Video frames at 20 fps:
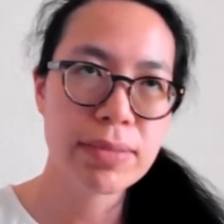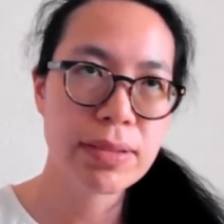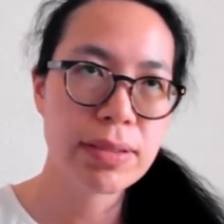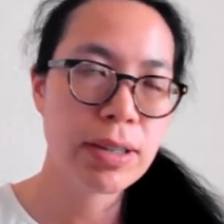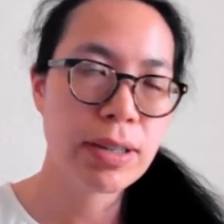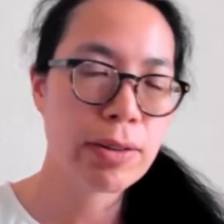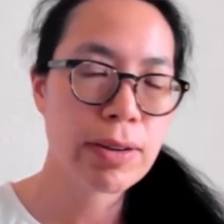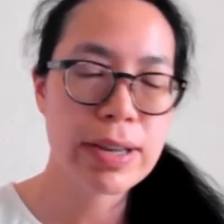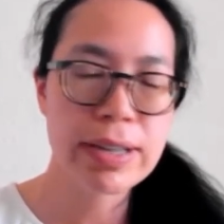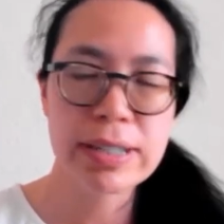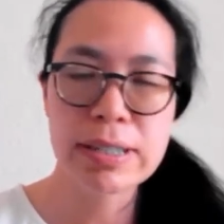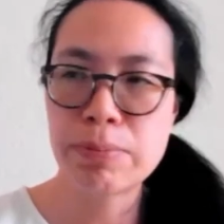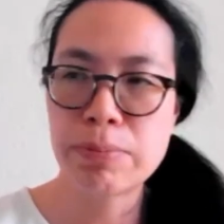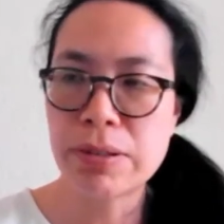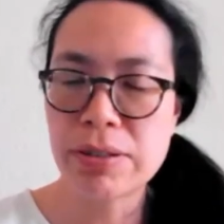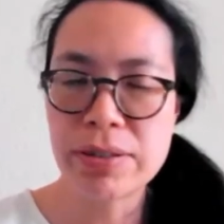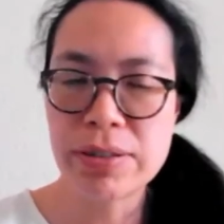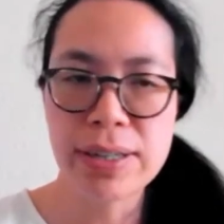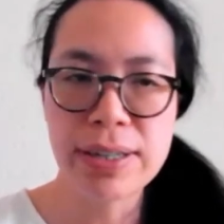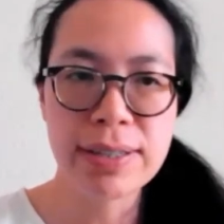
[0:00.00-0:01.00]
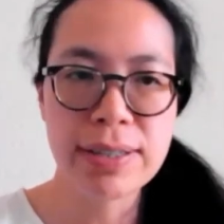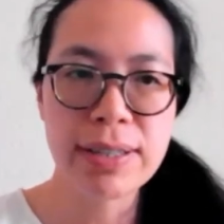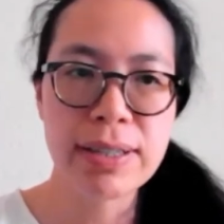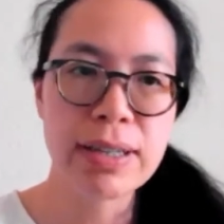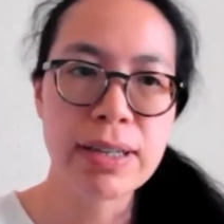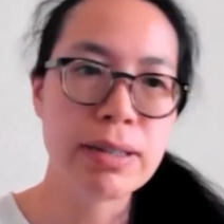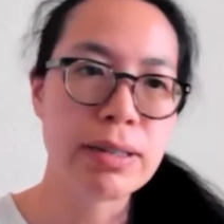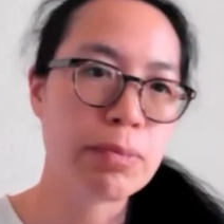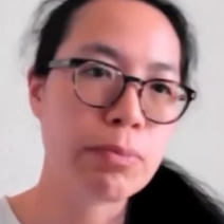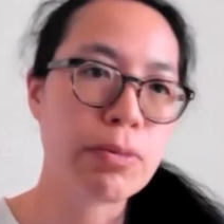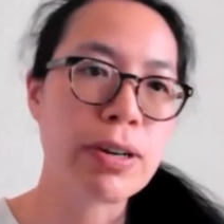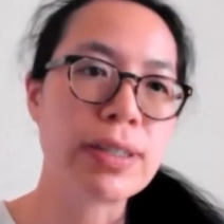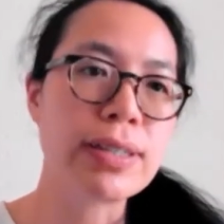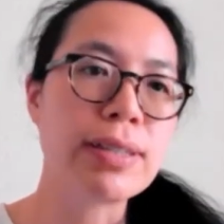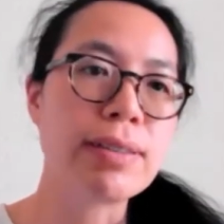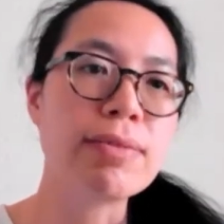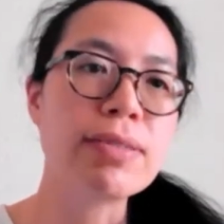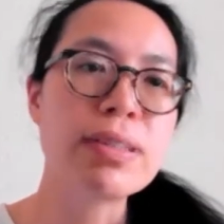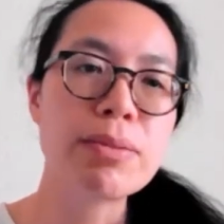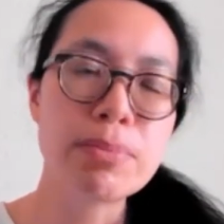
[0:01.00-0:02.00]
you know, experience and their
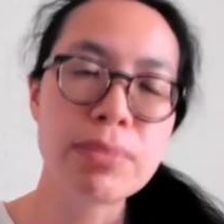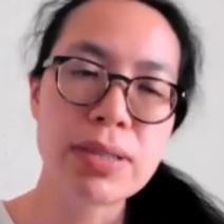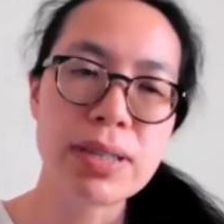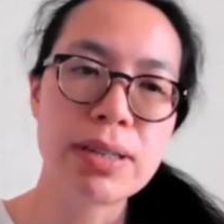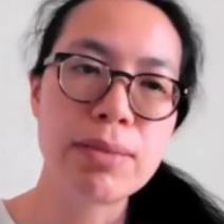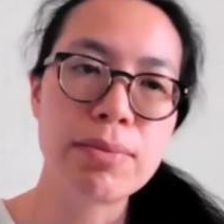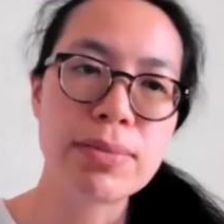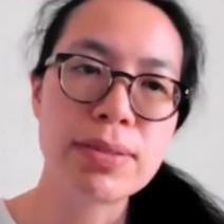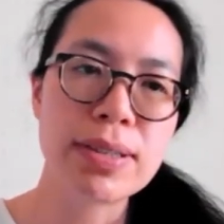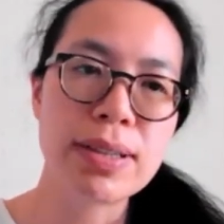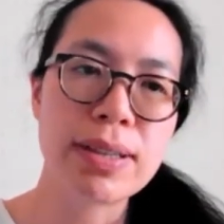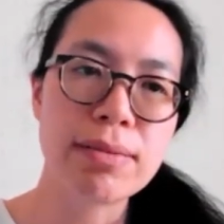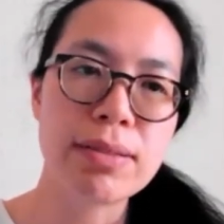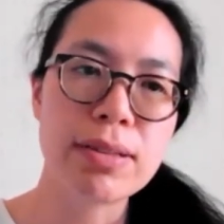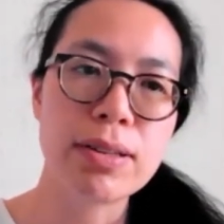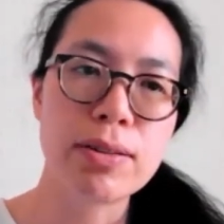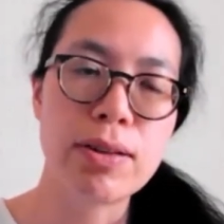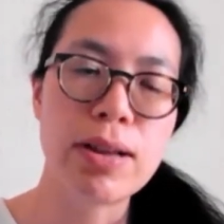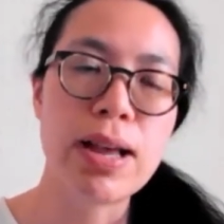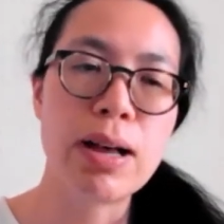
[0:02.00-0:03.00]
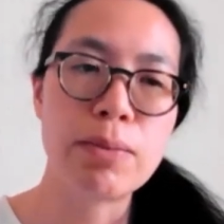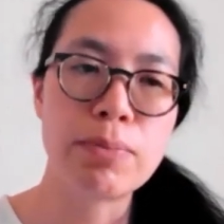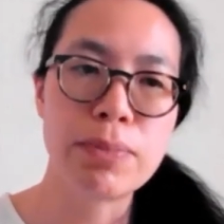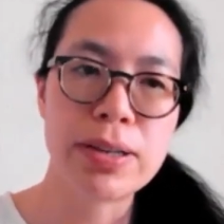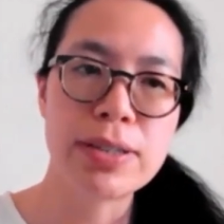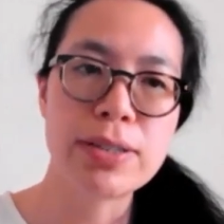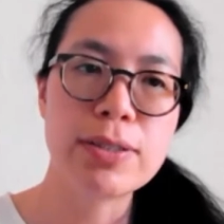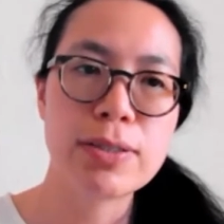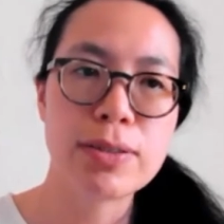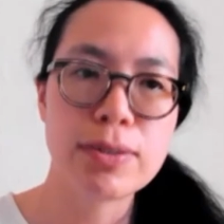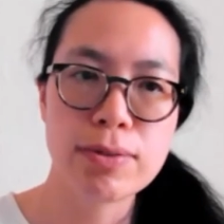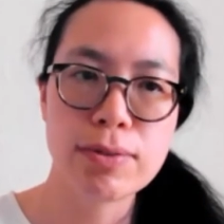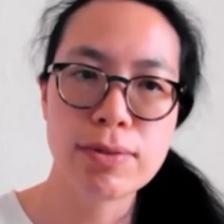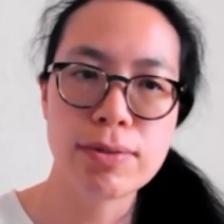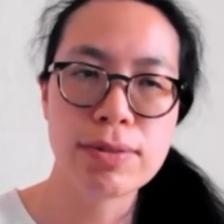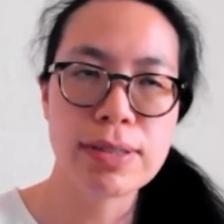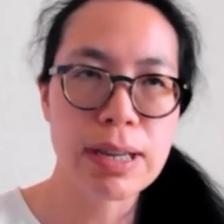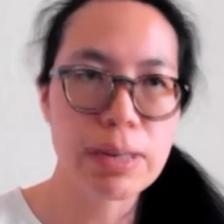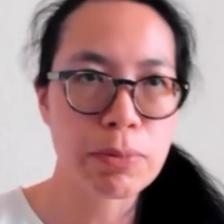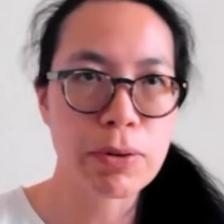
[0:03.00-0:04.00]
depressive symptoms and, you know, help us to
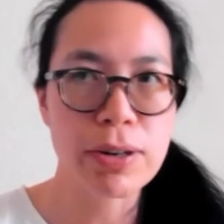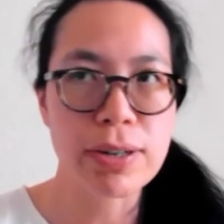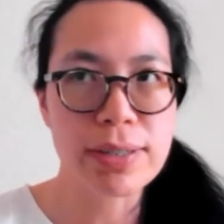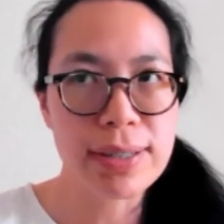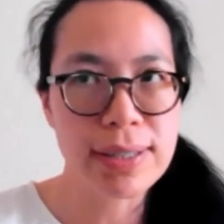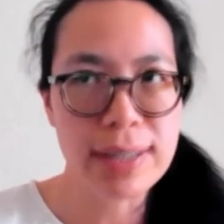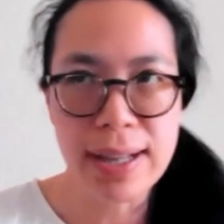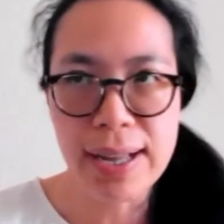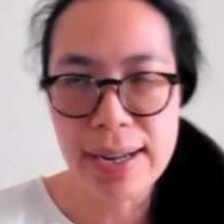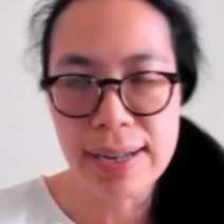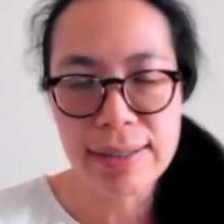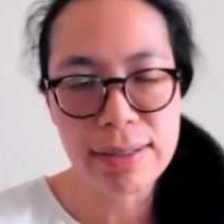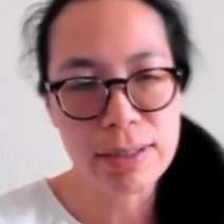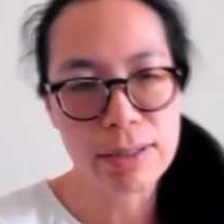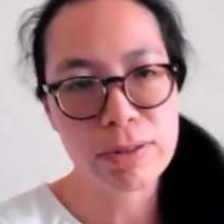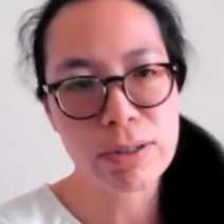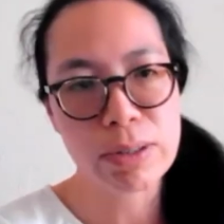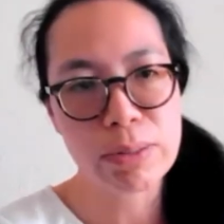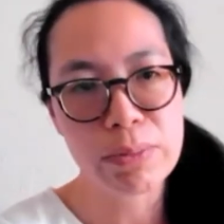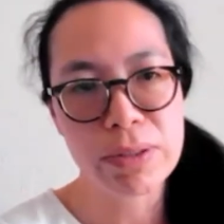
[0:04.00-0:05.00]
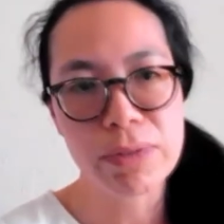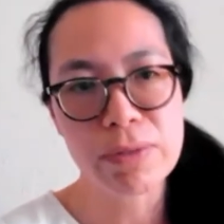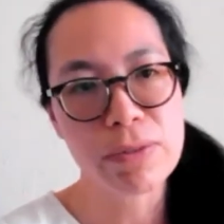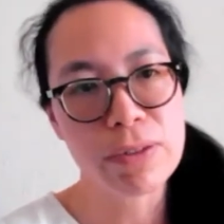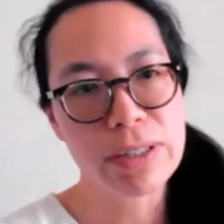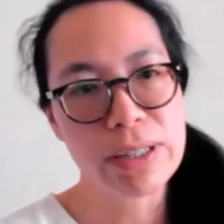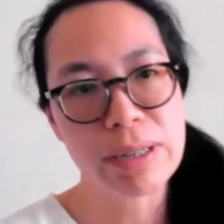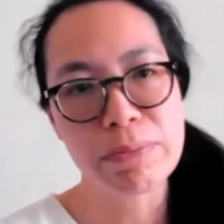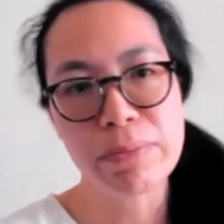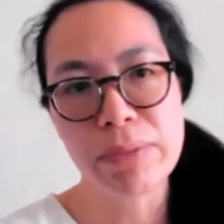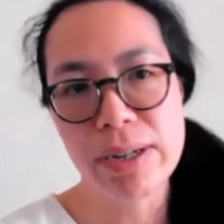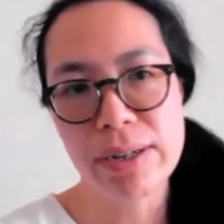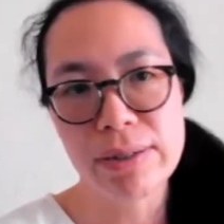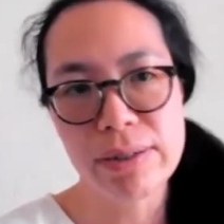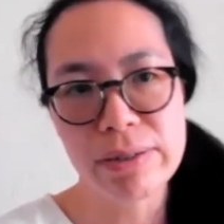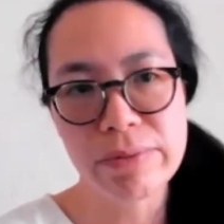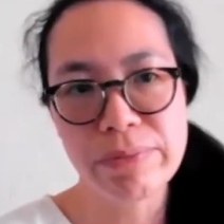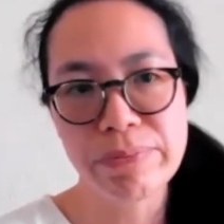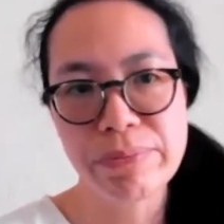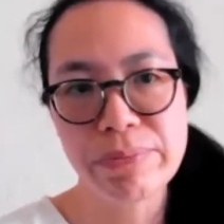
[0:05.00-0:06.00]
like personalize the treatment for them
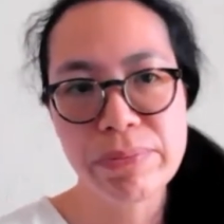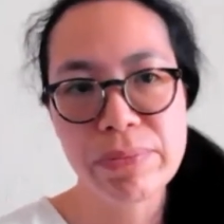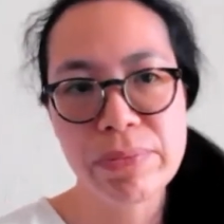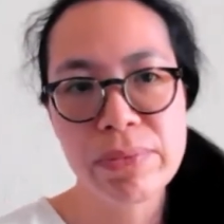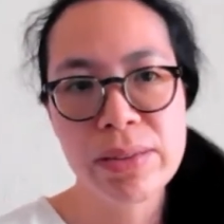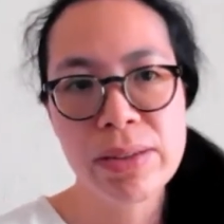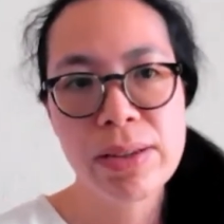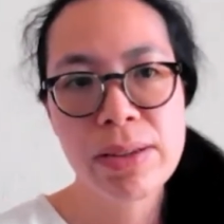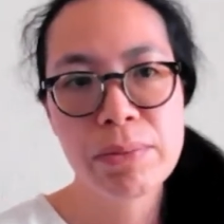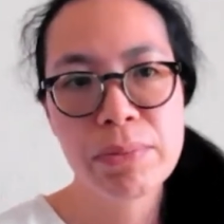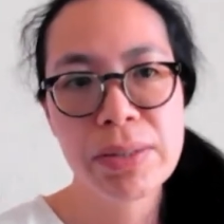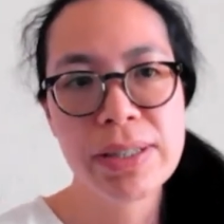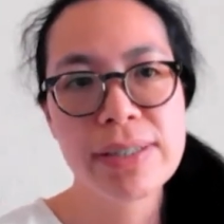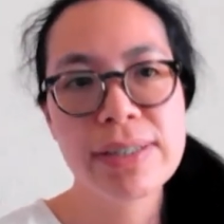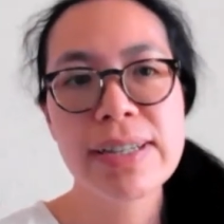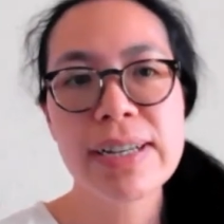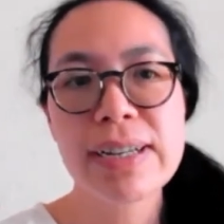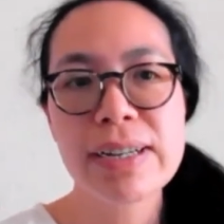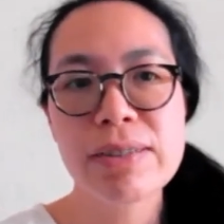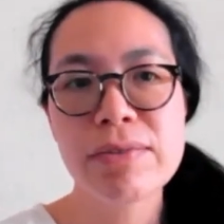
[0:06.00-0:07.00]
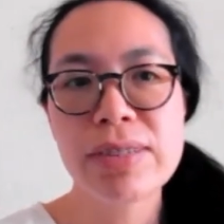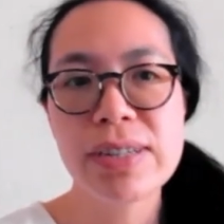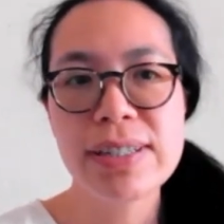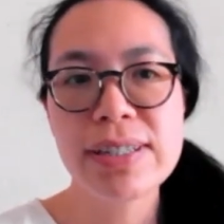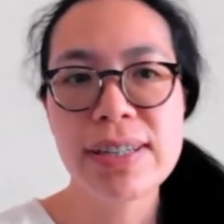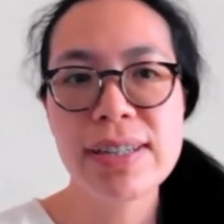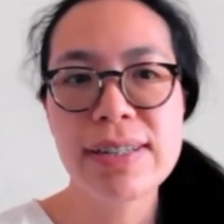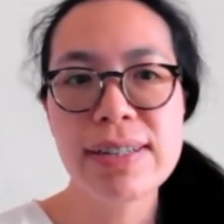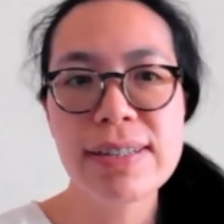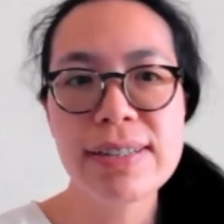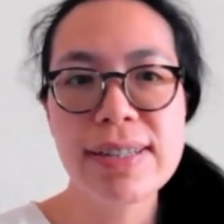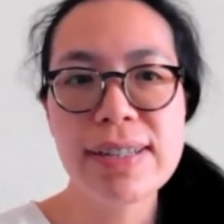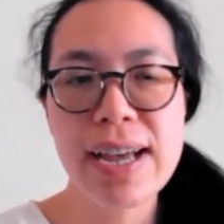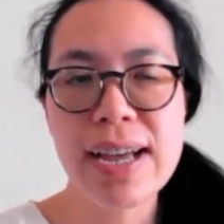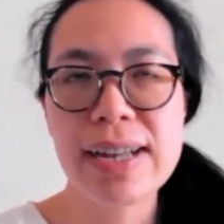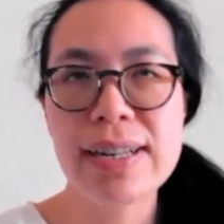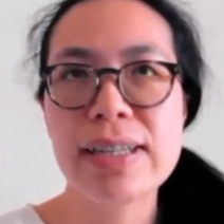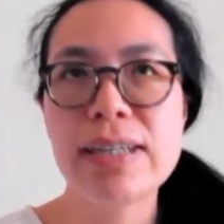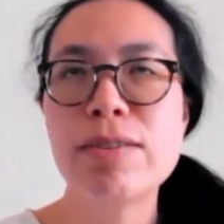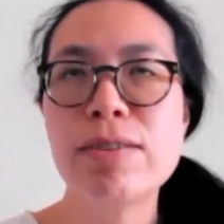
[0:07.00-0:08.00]
better. And the second reason is
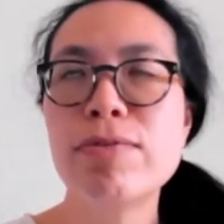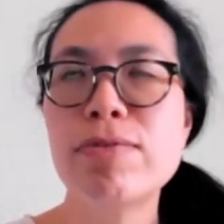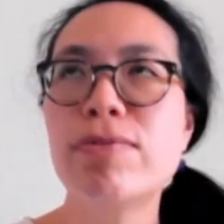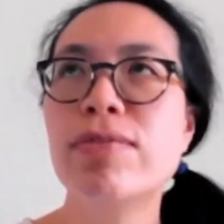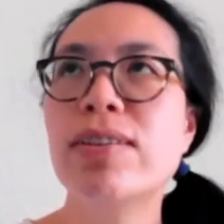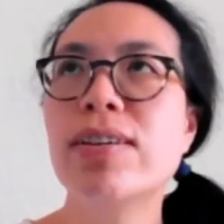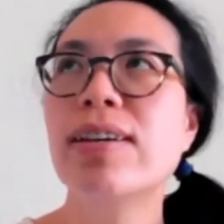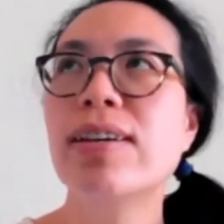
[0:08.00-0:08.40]
that if,